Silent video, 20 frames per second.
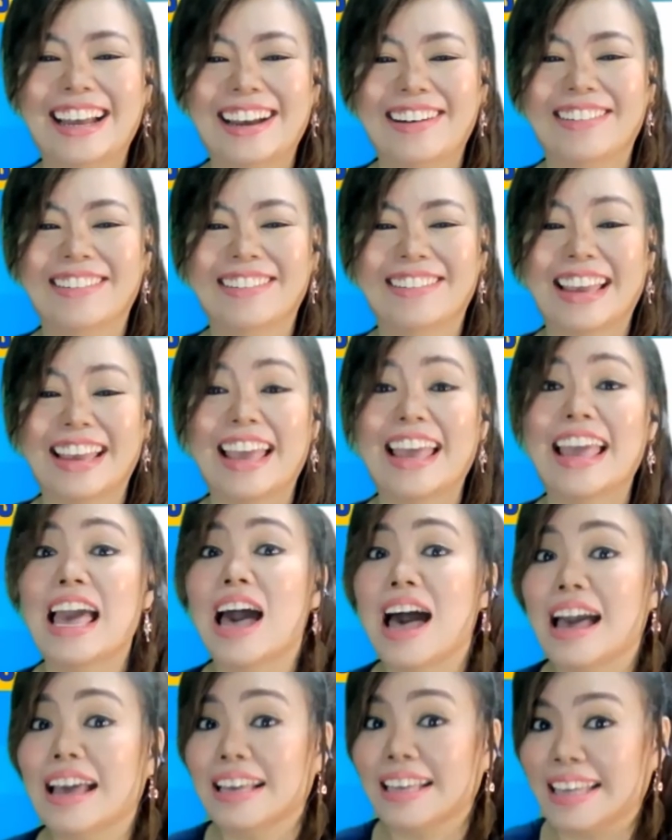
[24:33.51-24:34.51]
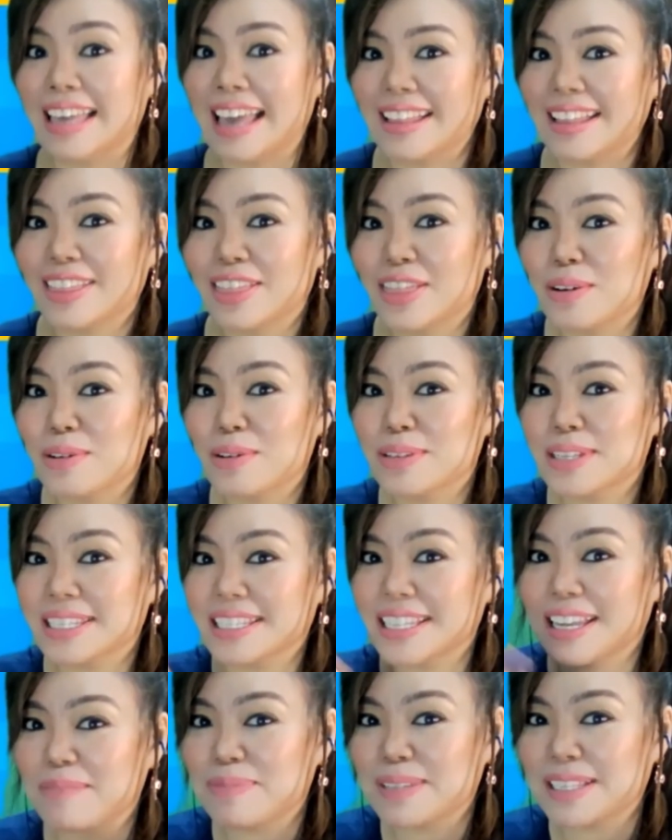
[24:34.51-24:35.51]
Okay. Get
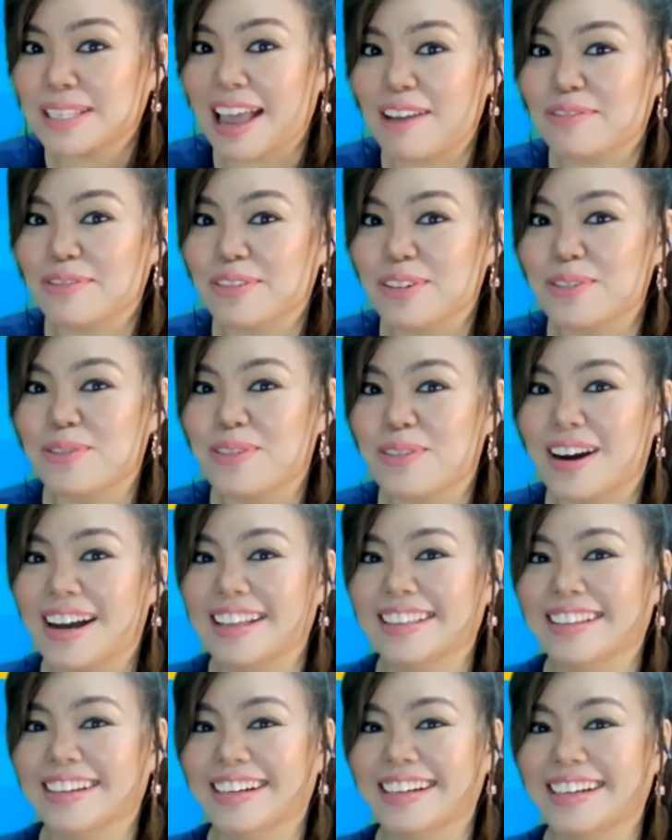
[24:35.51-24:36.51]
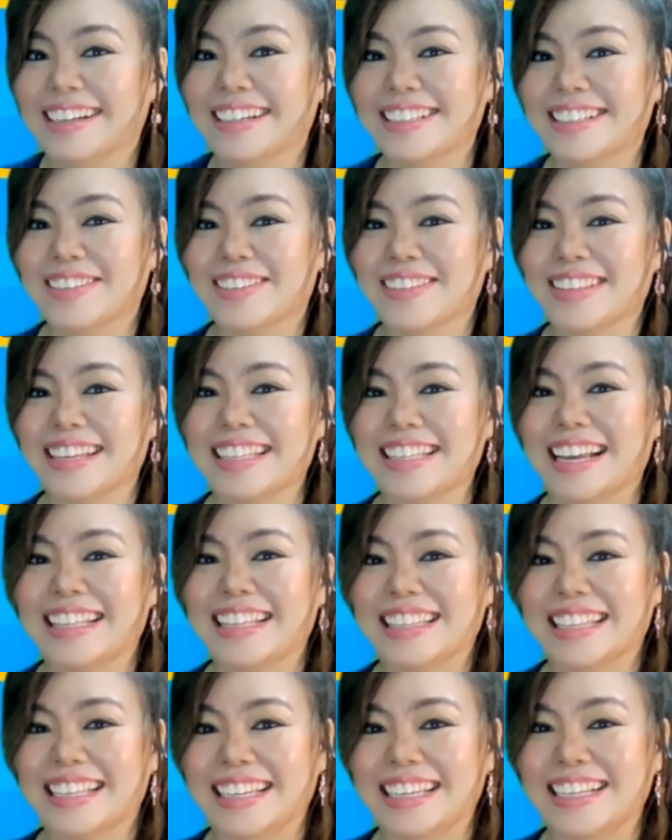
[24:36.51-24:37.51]
those tips, everyone, no? So that
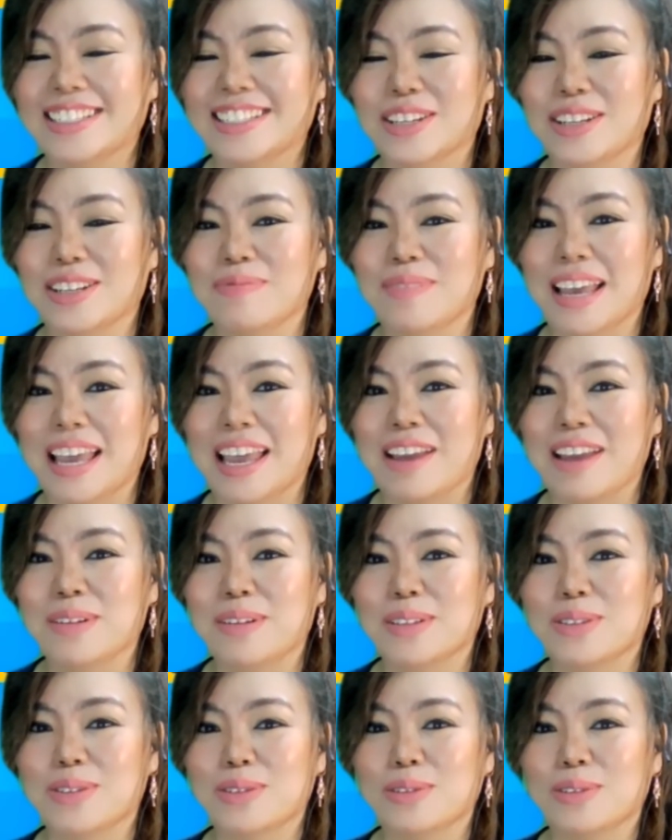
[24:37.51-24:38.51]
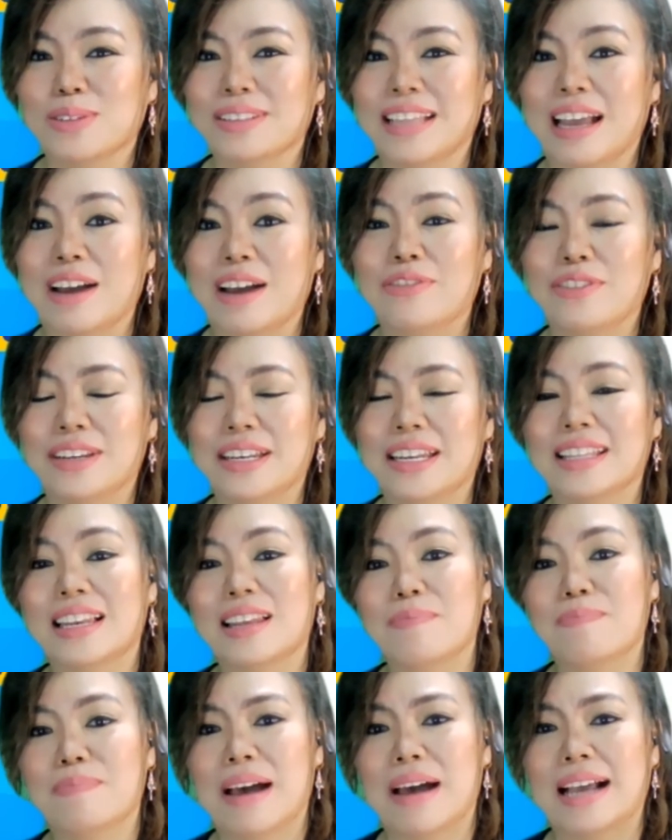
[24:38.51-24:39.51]
at least you'll be able to
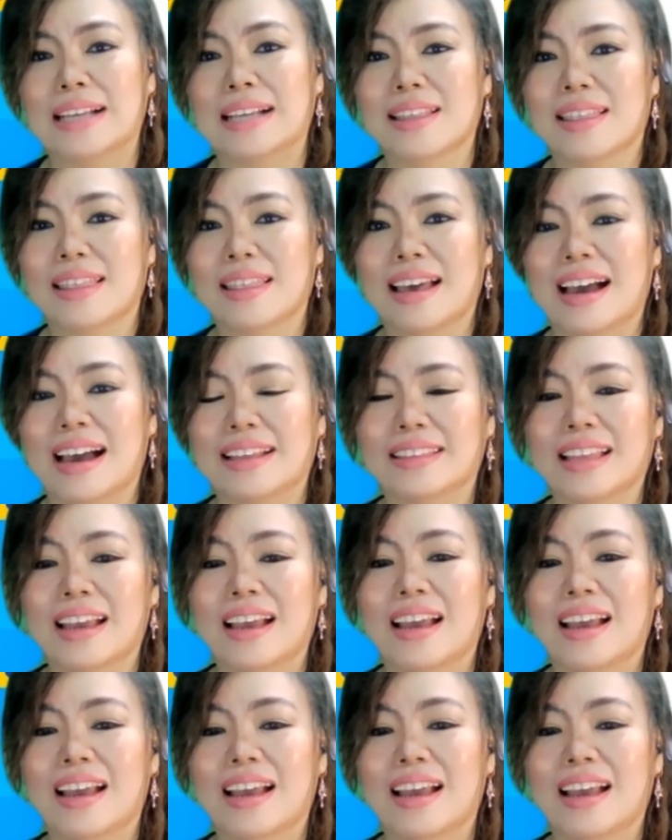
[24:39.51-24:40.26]
definitely pass that.